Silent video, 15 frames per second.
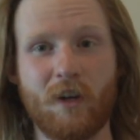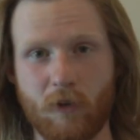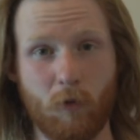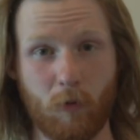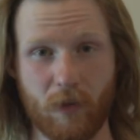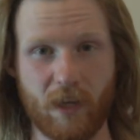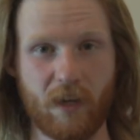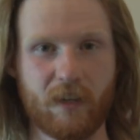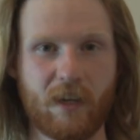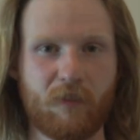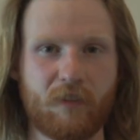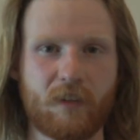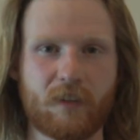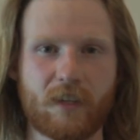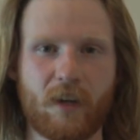without having
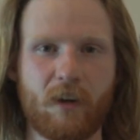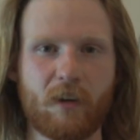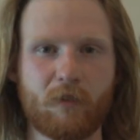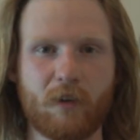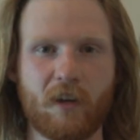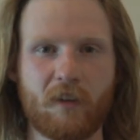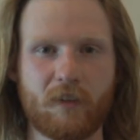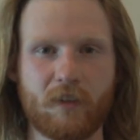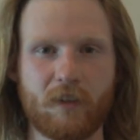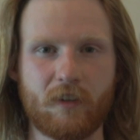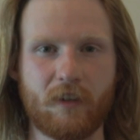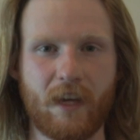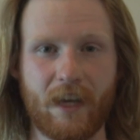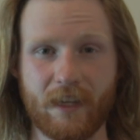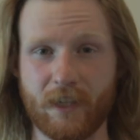to carry around a
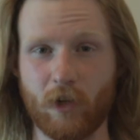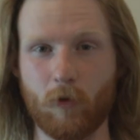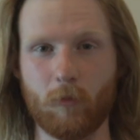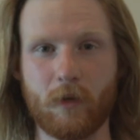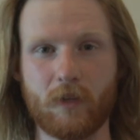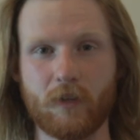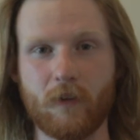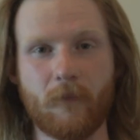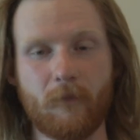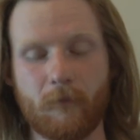handheld meter.